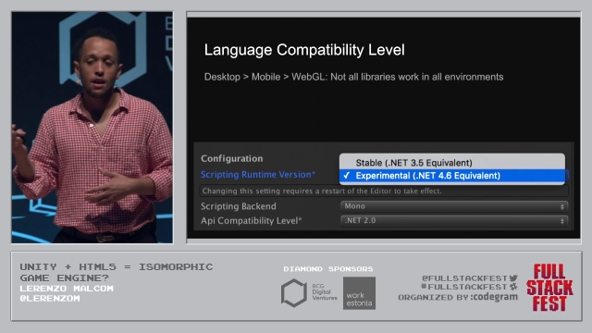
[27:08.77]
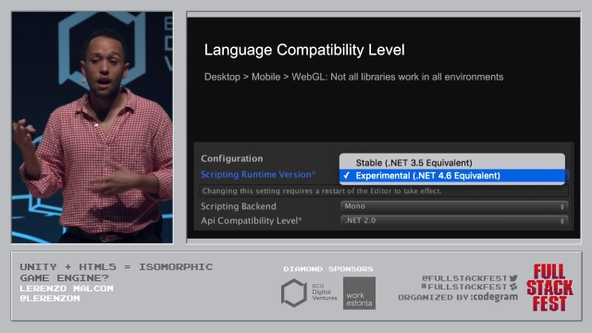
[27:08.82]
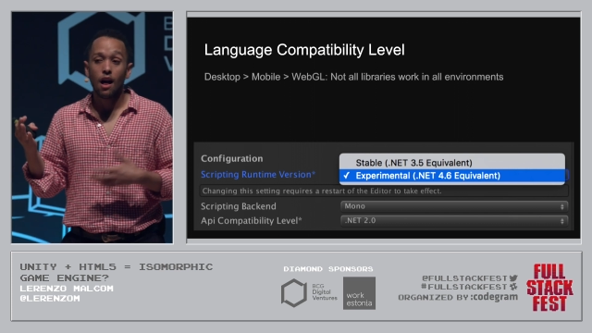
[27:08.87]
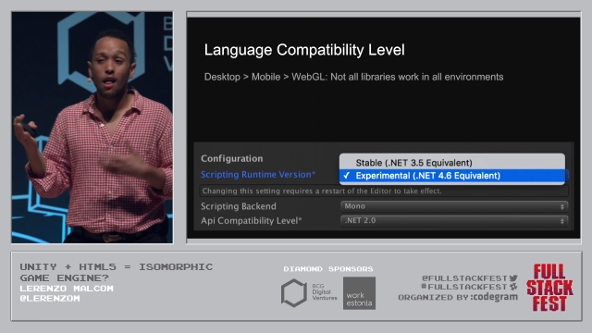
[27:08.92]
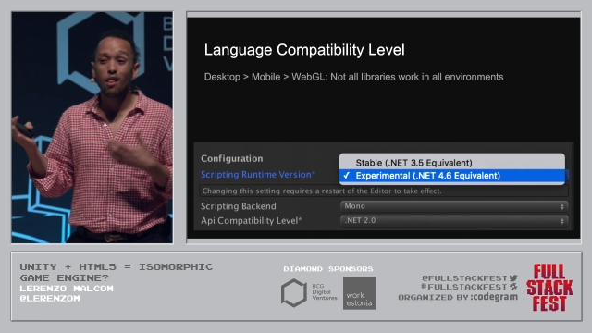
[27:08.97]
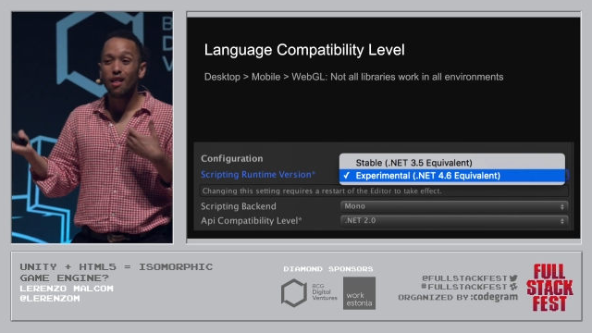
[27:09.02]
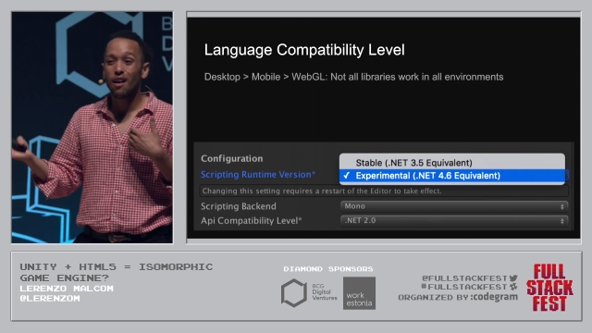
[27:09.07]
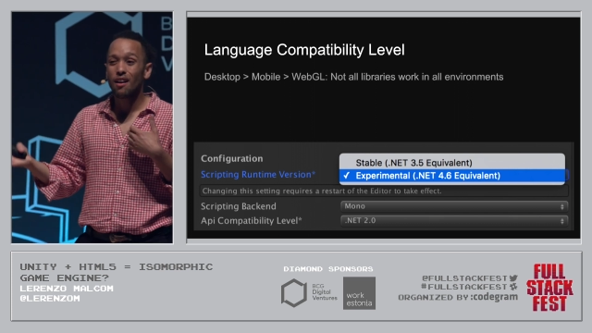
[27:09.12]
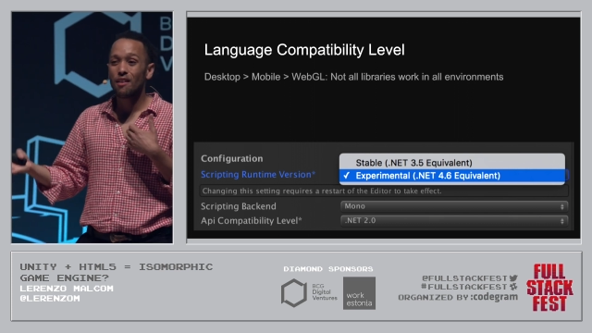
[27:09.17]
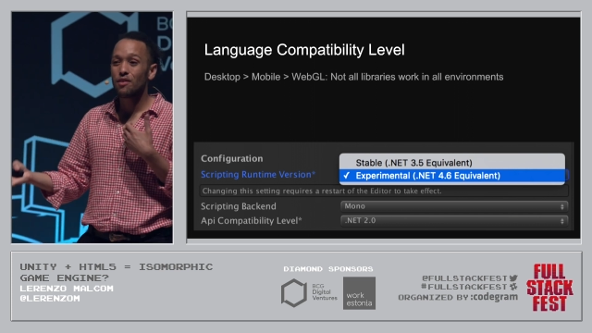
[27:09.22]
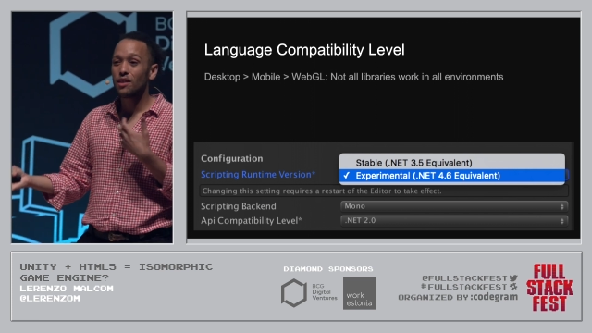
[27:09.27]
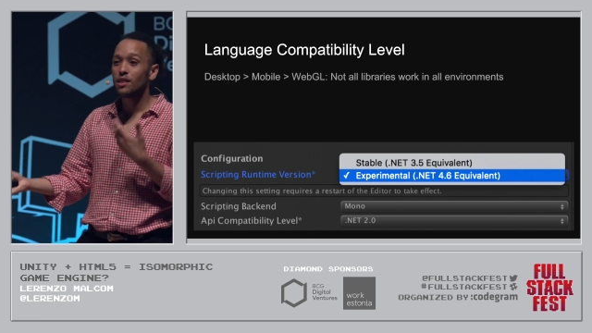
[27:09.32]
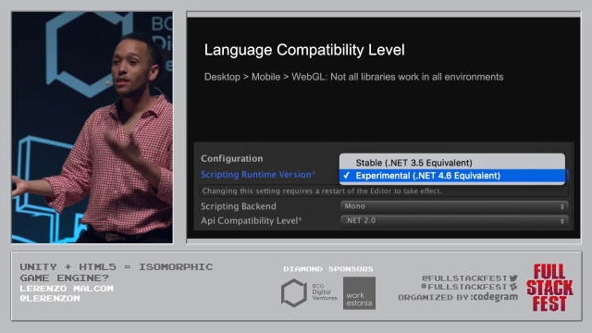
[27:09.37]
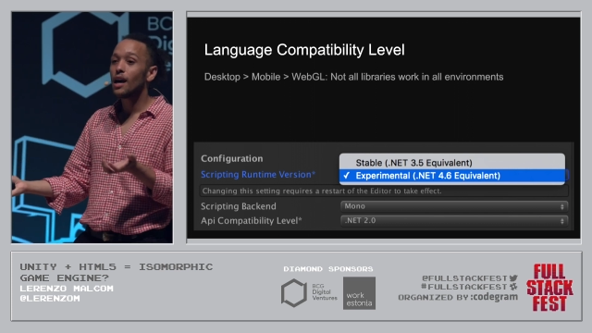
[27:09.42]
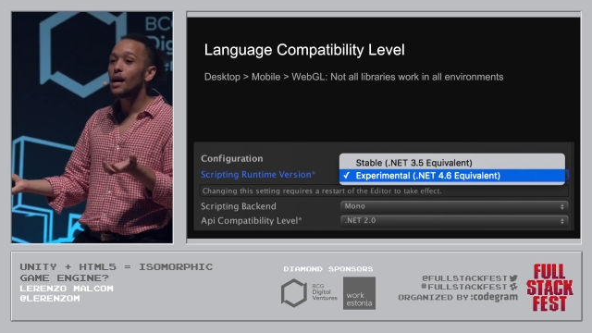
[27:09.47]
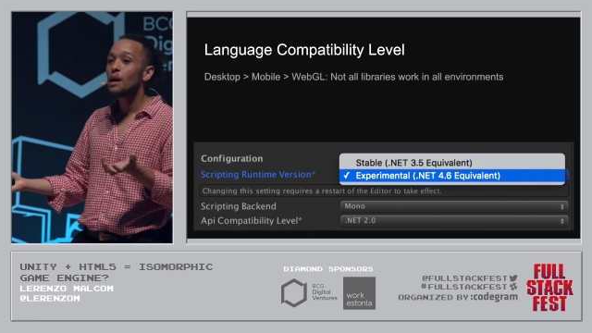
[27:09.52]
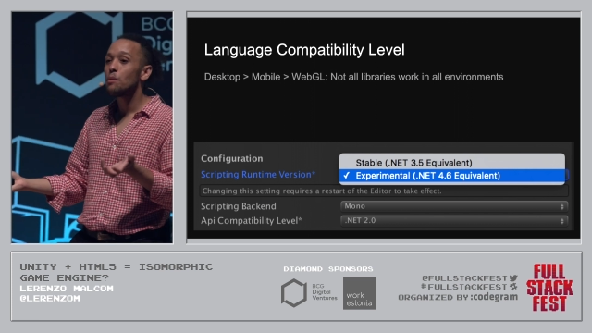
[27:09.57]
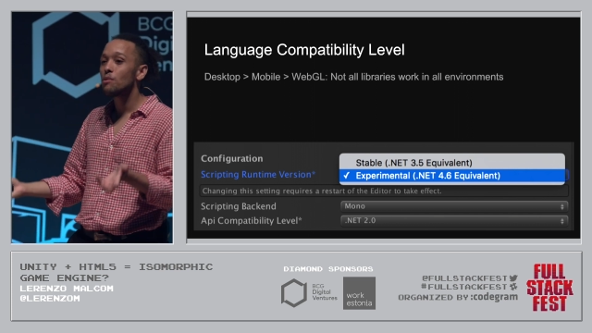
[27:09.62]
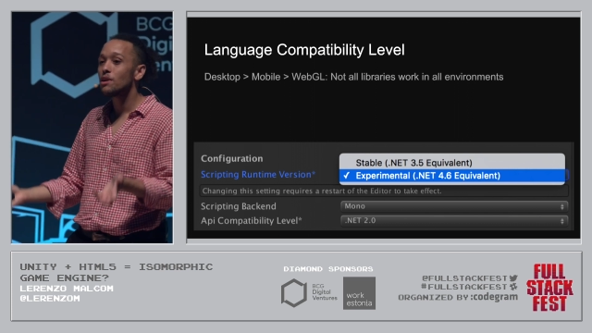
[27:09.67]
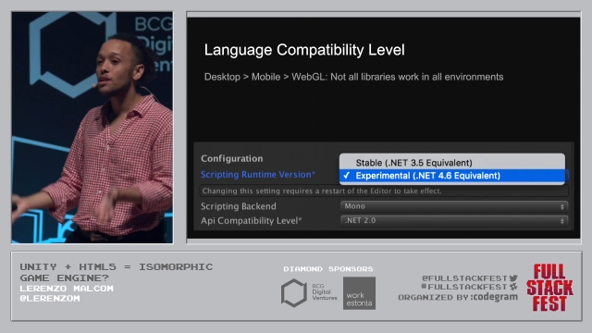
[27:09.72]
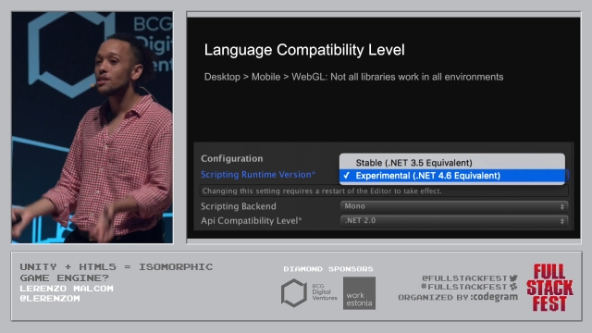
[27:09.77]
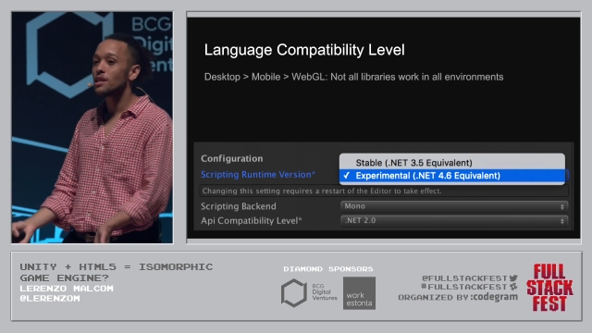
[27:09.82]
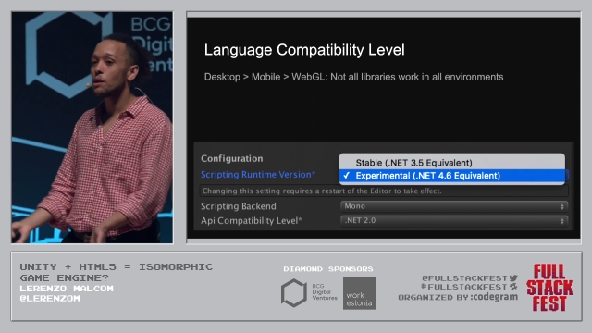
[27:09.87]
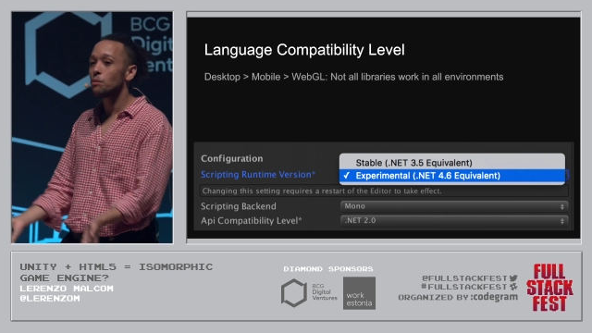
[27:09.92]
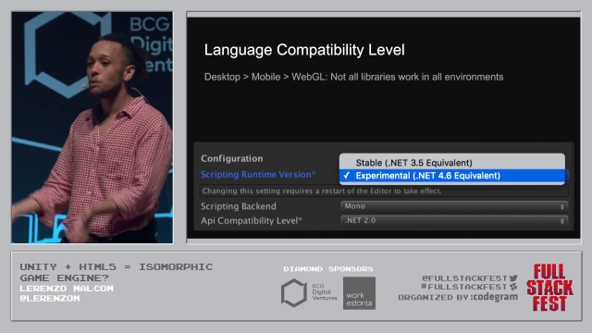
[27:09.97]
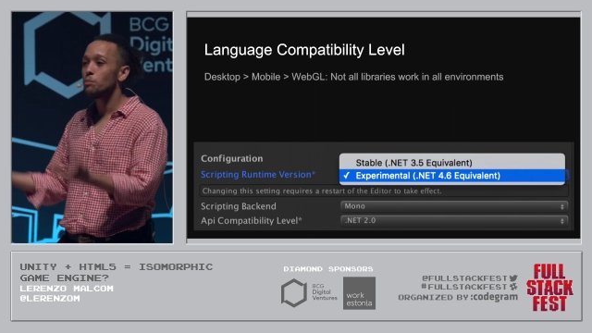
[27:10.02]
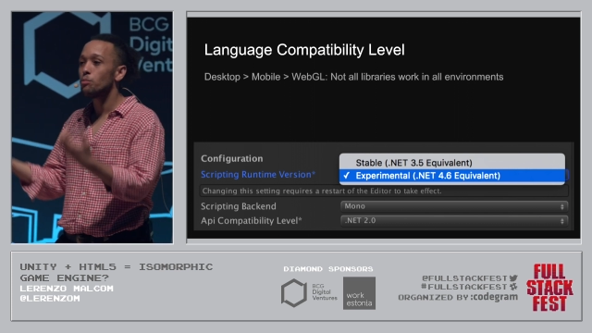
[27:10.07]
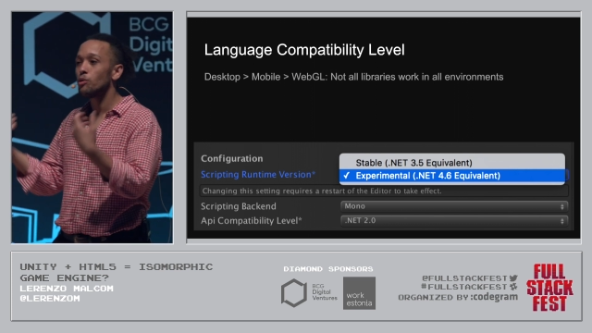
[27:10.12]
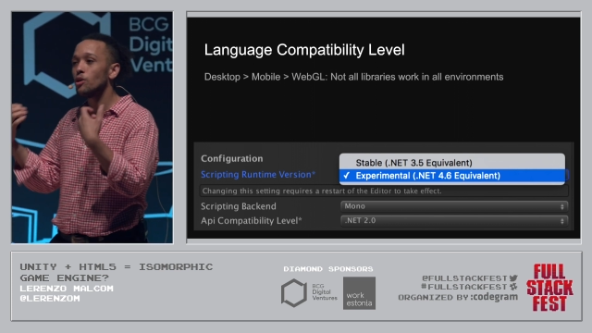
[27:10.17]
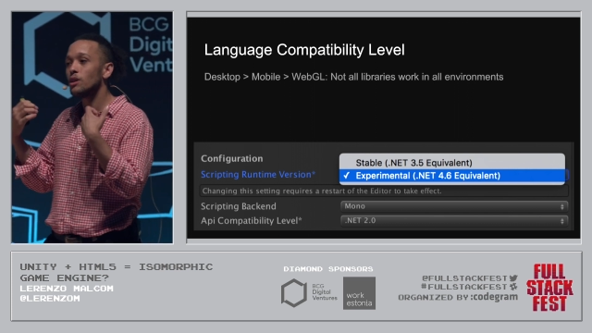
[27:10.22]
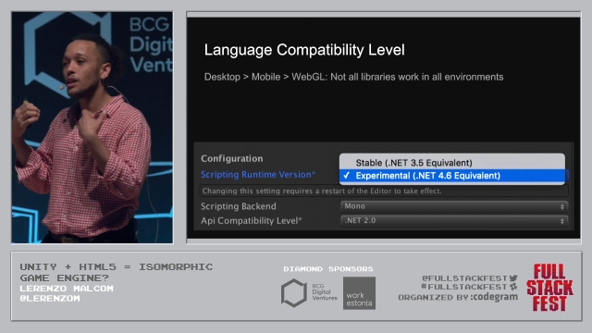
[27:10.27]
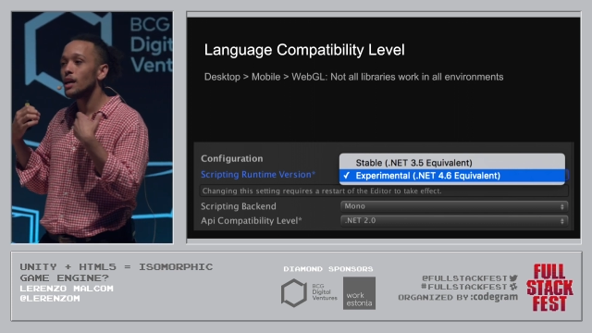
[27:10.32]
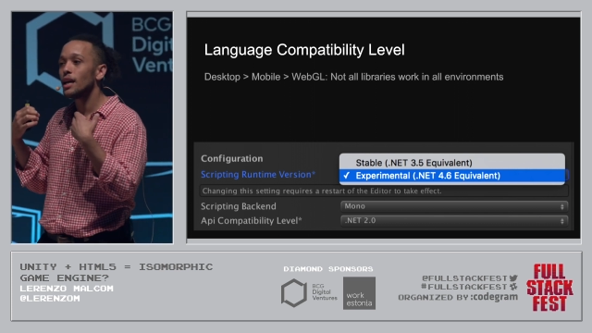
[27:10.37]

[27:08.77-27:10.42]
A lot of the libraries that we pull